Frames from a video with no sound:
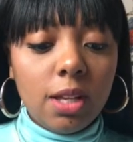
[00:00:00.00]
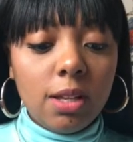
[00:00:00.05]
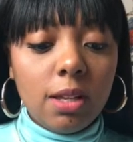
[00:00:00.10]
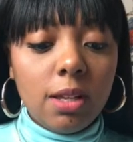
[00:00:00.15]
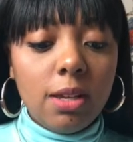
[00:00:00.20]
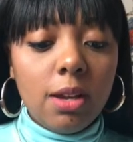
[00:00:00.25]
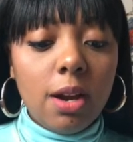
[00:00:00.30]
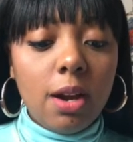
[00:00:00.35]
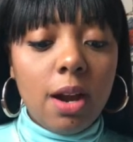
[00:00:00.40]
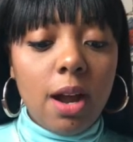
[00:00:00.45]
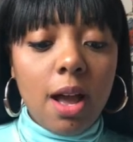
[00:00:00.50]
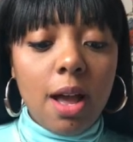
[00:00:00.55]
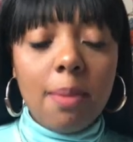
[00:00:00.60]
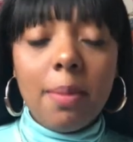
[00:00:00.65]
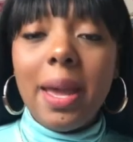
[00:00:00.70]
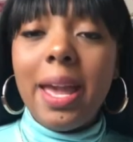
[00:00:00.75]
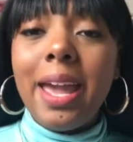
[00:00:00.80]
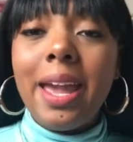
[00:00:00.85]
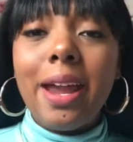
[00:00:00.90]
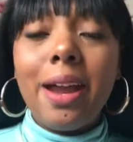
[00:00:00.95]
your um,
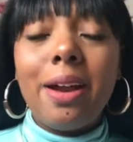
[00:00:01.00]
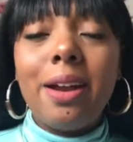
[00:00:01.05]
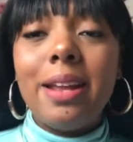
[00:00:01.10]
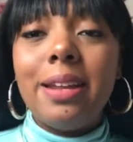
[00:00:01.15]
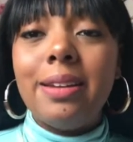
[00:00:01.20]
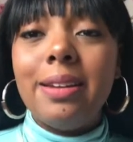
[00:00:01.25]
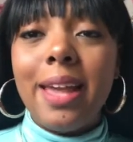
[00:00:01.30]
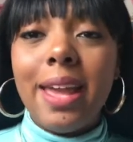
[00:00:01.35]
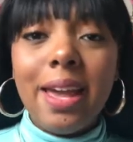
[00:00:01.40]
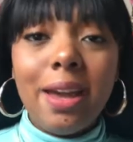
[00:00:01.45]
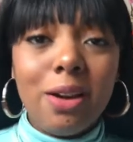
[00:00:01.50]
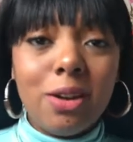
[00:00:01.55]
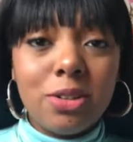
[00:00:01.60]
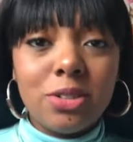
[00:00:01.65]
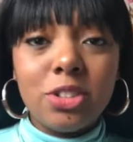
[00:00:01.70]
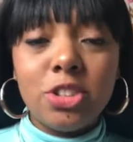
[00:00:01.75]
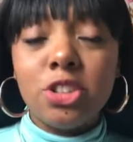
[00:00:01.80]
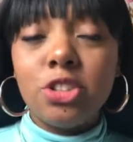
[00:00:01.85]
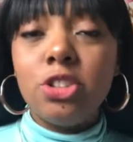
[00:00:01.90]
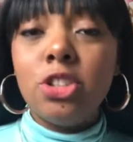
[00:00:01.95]
hair and
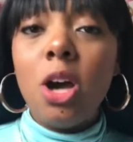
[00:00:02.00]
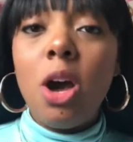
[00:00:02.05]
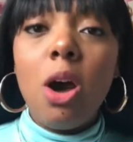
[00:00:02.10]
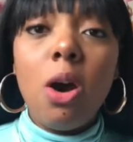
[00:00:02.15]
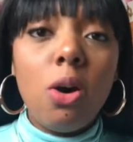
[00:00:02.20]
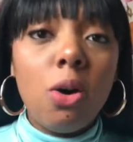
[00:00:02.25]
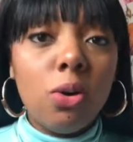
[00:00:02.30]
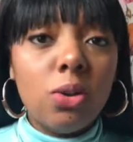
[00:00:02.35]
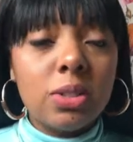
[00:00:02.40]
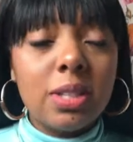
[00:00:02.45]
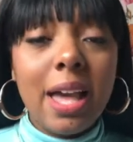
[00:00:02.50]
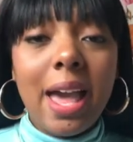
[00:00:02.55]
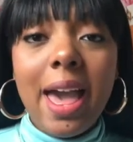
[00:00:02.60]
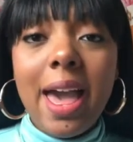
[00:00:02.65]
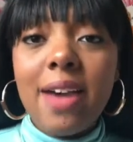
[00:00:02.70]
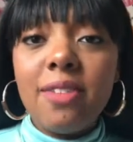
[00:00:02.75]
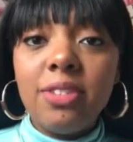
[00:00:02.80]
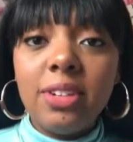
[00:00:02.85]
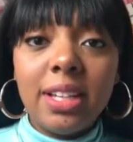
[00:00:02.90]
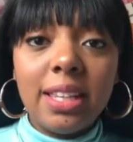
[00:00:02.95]
nails, your toes,
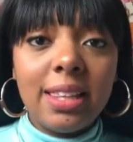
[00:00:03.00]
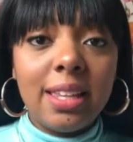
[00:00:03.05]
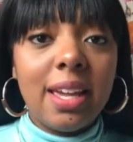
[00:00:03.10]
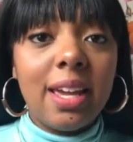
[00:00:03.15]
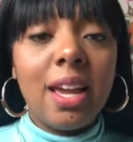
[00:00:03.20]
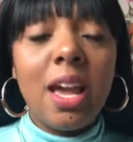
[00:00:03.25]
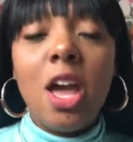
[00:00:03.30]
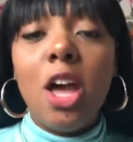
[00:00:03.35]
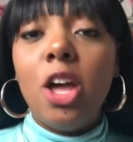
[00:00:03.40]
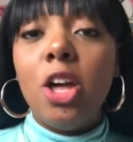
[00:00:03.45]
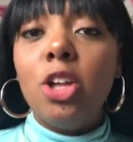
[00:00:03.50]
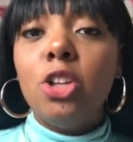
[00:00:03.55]
everything.